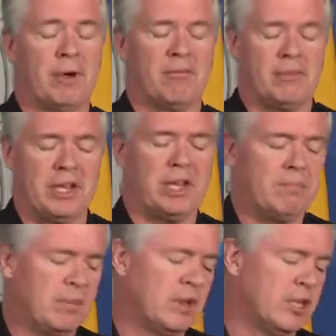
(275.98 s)
of need.
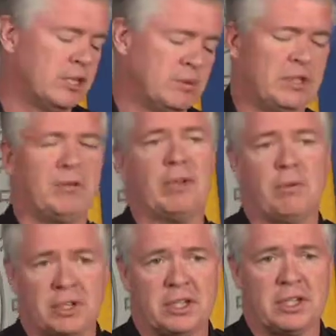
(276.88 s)
Specifically
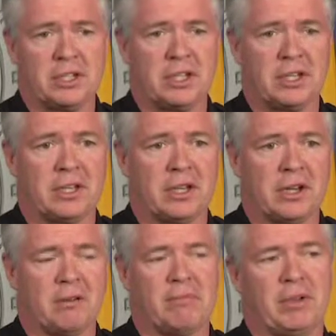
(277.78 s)
with this incident,
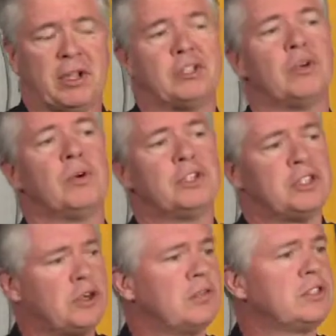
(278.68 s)
because there was a
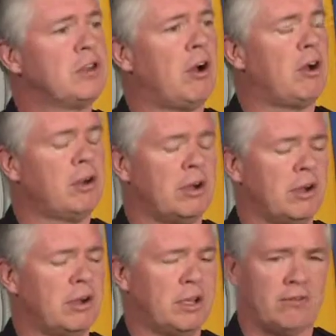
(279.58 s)
service dog
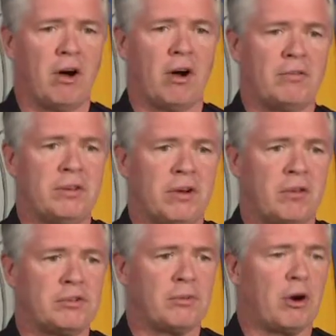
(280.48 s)
involved,
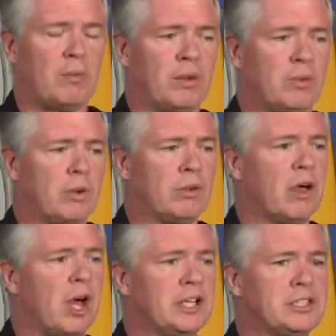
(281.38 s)
Officer Marmon
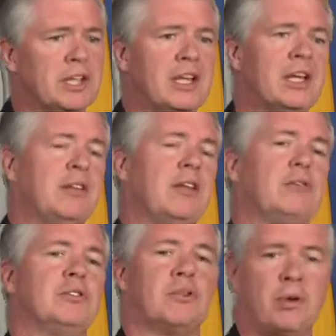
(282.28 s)
realized that
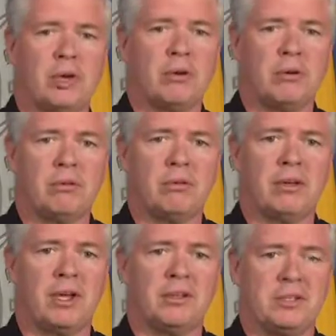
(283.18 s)
it was critical
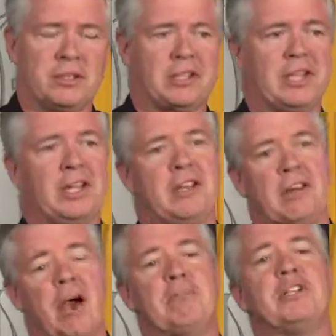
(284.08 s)
that this lady
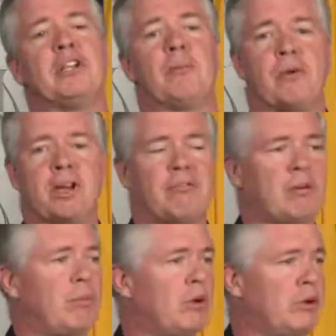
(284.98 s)
not be separated
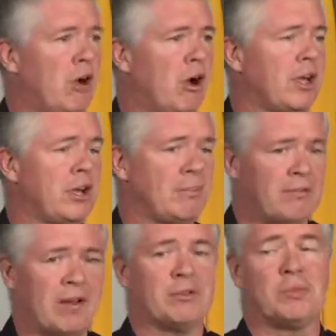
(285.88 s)
from her dog, and I
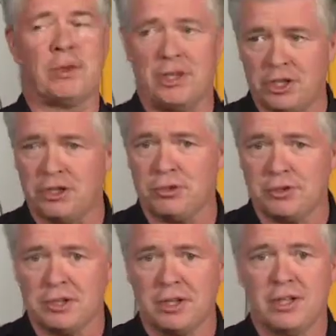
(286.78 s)
believe that was one of the
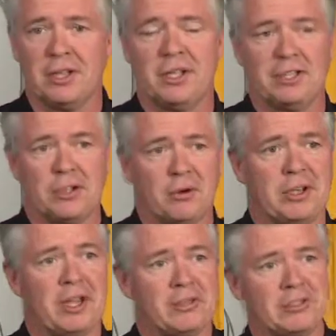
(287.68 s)
issues, is
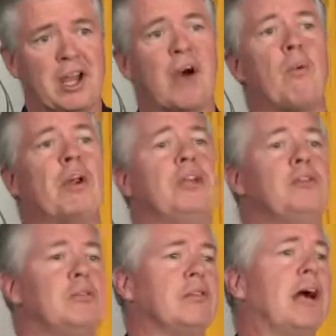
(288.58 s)
hotels not wanting
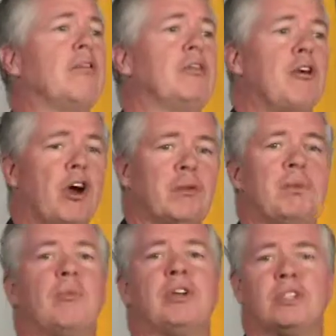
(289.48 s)
to allow the dog to
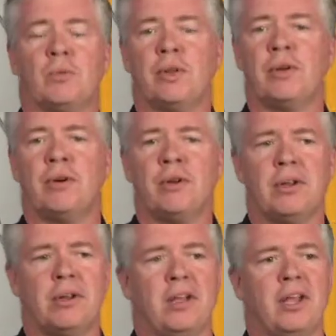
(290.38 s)
be present with her.
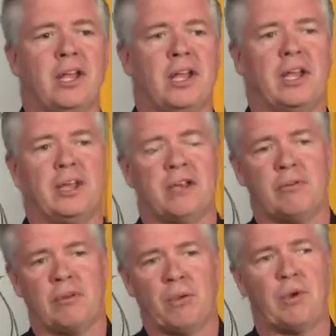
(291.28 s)
And
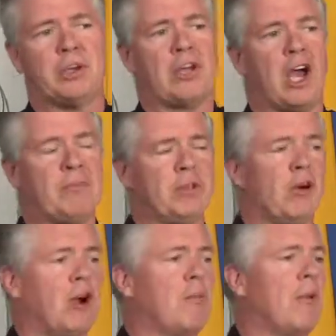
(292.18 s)
at one time, the
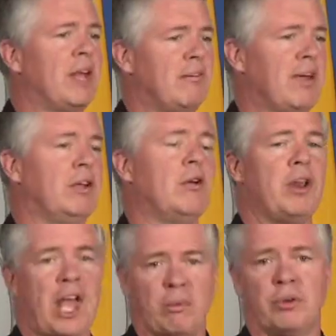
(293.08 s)
dog might have had to go
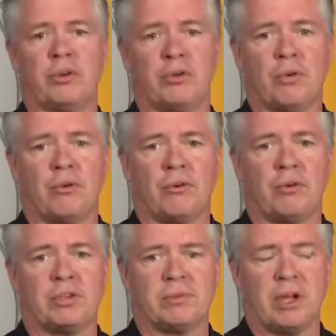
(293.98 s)
to animal control
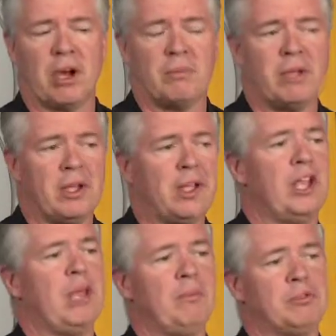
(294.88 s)
for some time.
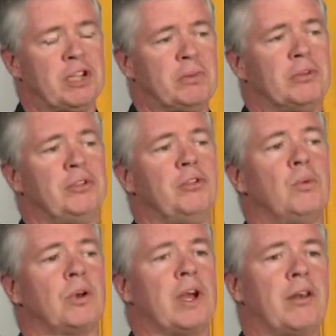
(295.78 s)
Amy was able to
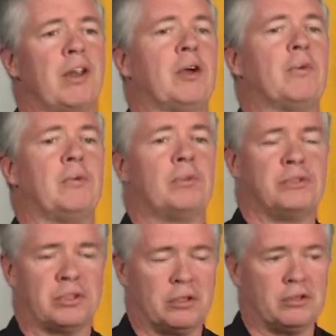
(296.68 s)
work out an equitable
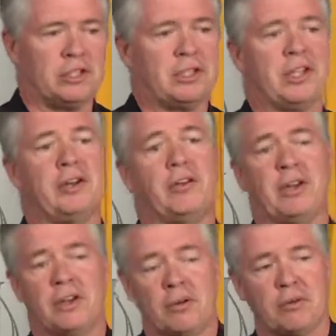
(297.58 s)
solution, get her
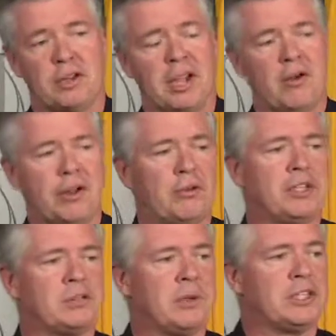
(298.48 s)
in a hotel at her
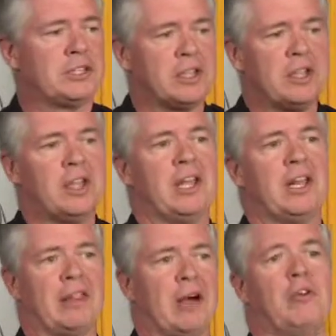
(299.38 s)
expense,
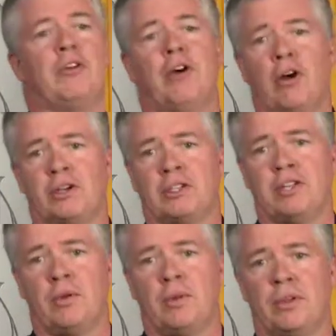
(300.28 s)
and allowed her dog to
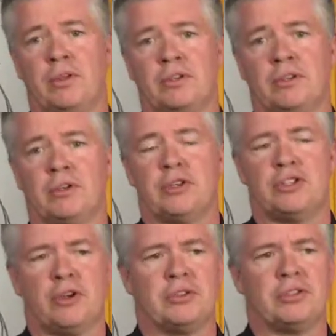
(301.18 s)
stay with her. So it
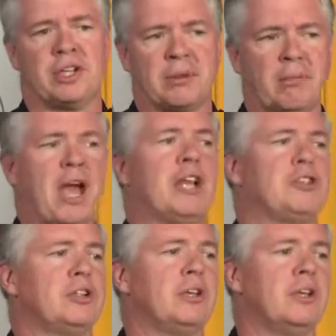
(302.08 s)
shows the
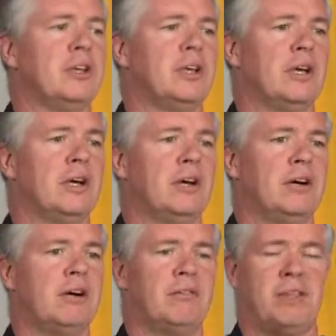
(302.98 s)
compassion
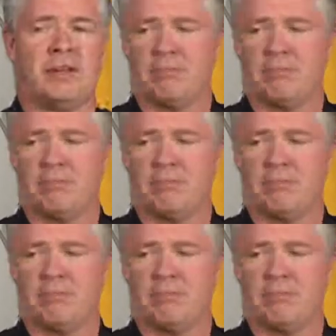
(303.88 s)
that